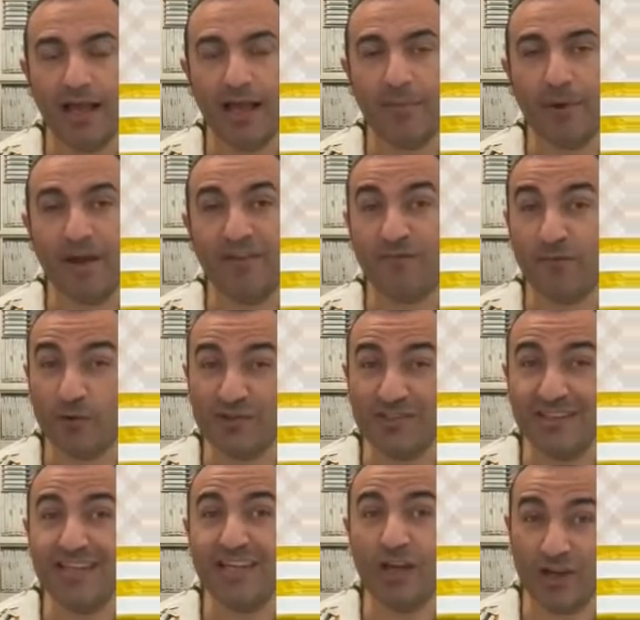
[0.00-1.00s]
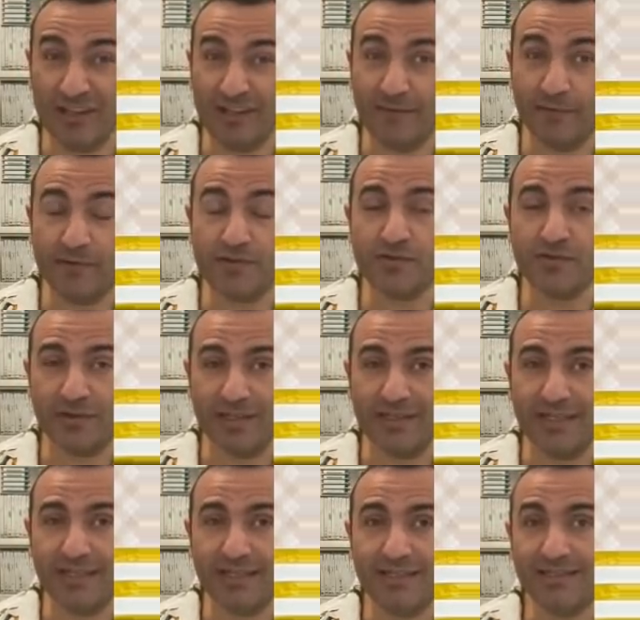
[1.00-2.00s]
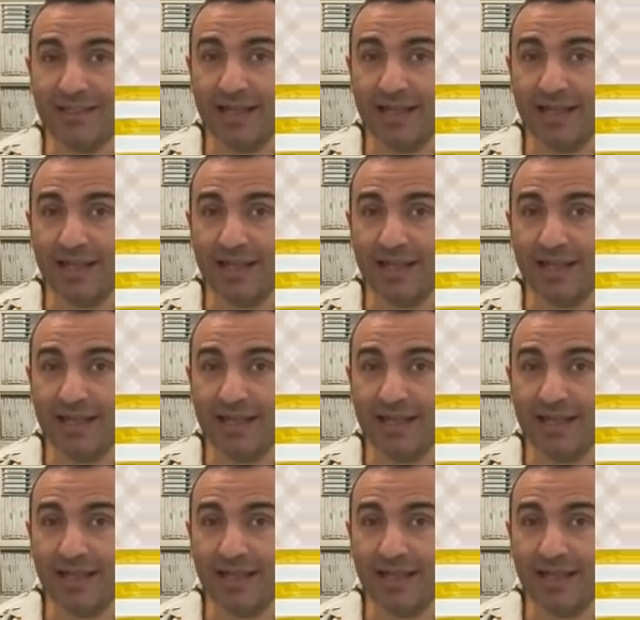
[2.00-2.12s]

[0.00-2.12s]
Um, unfortunately, only for Australia.